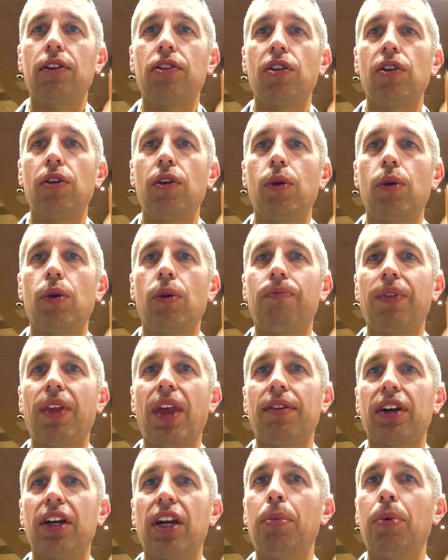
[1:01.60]
to
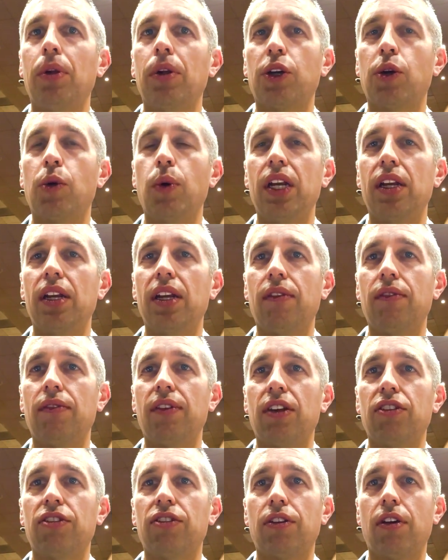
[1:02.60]
have a couple liquidity
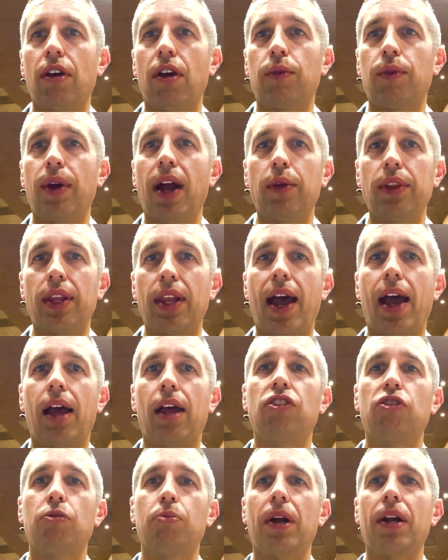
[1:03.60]
events around
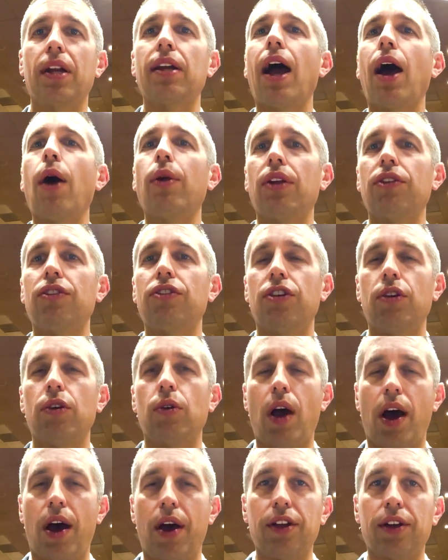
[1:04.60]
that, spread it out
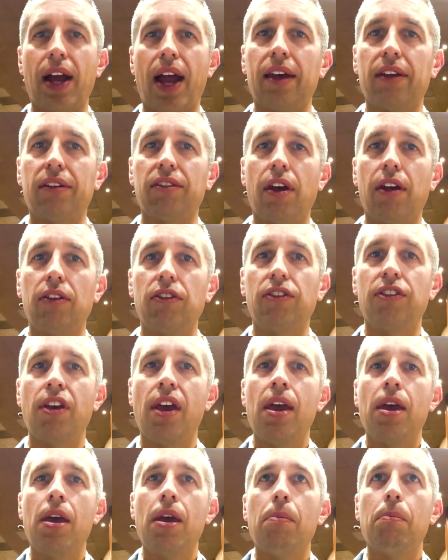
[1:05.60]
into other assets,
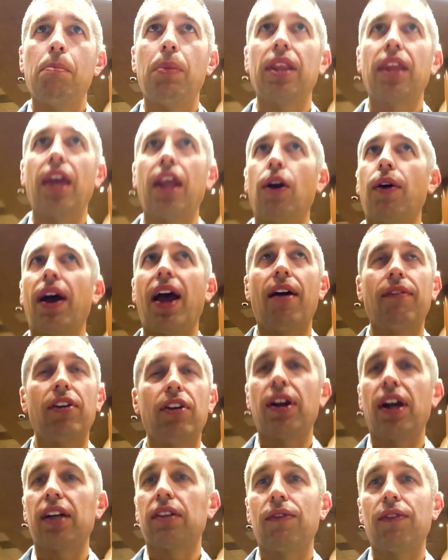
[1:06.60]
but they don't have a
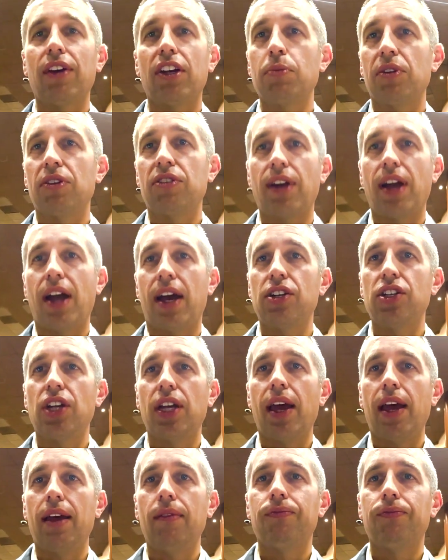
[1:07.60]
direct investment strategy
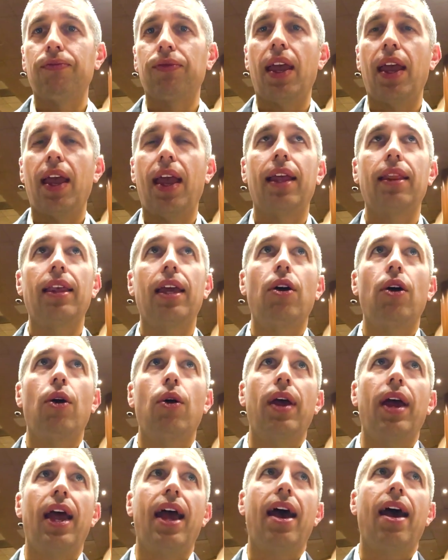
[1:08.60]
yet, and they
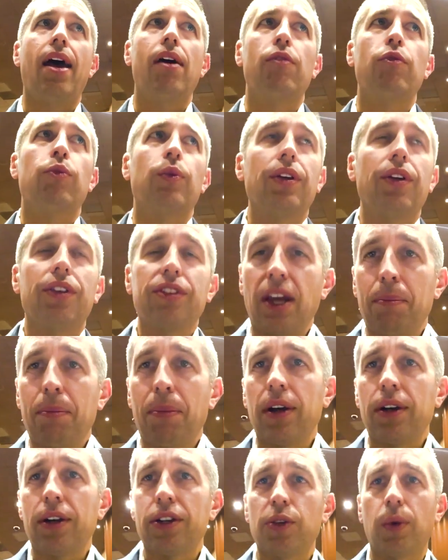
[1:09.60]
don't have real estate
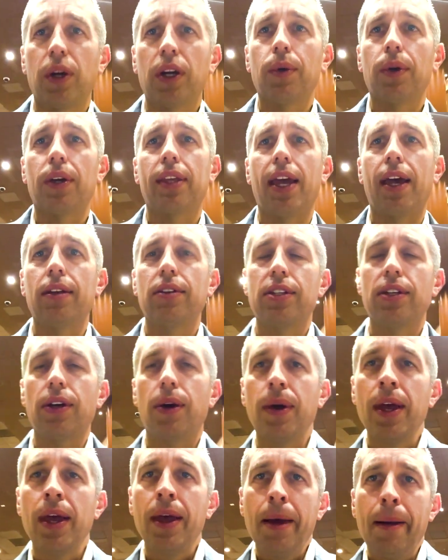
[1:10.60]
partners to work with yet.
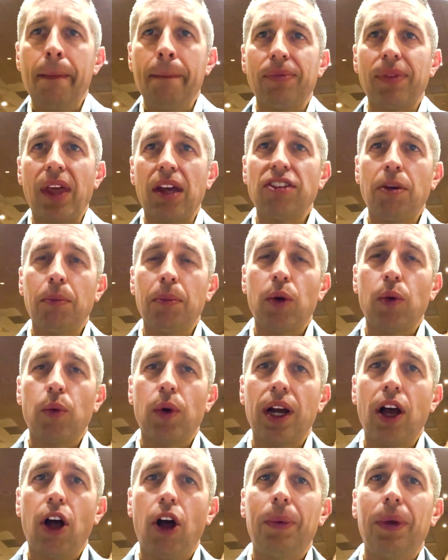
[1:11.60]
So that's something that
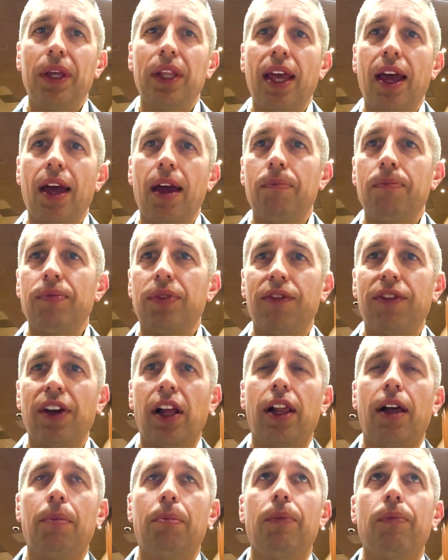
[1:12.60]
we're helping them
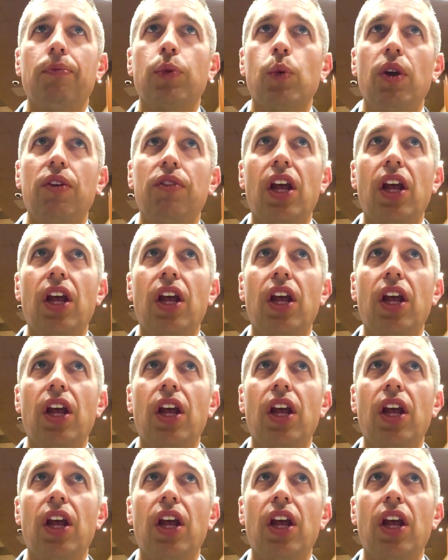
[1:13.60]
develop. We have